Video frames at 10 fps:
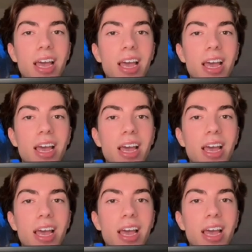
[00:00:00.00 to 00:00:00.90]

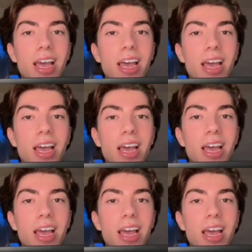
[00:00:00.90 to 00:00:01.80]

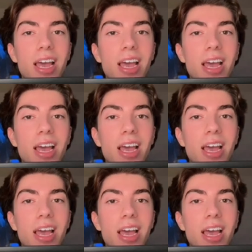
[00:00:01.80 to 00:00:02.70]

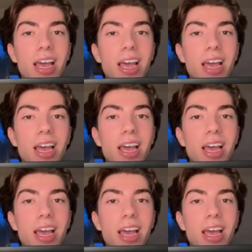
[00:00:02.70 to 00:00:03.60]

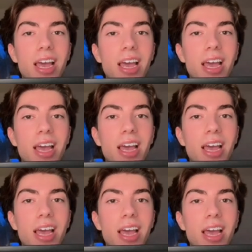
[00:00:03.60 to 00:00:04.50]

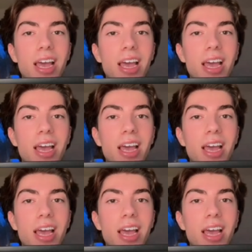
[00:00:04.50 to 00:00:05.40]

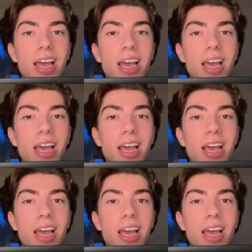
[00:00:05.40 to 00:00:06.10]
[no speech]